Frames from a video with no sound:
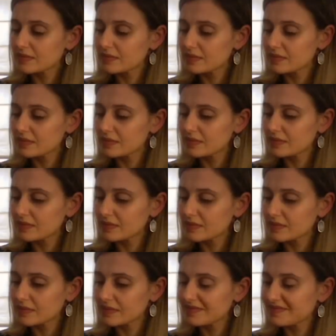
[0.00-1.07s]

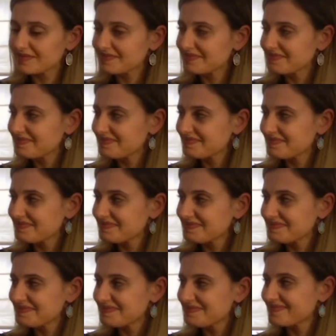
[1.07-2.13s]

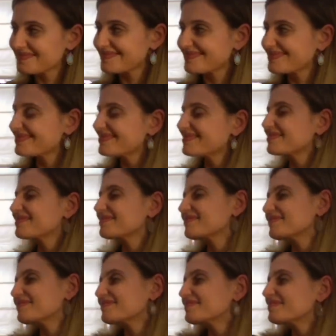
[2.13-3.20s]

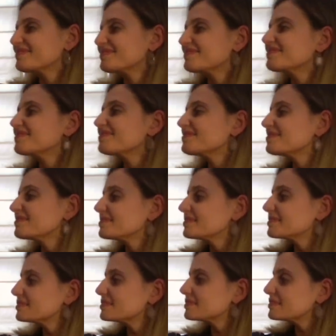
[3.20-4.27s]

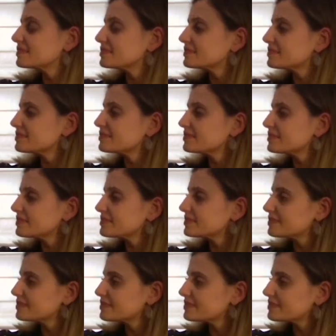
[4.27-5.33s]

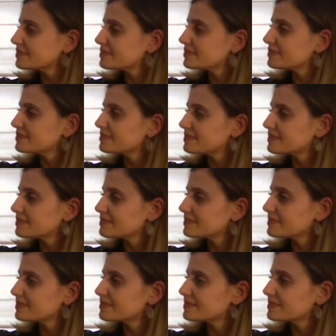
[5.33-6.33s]
[no speech]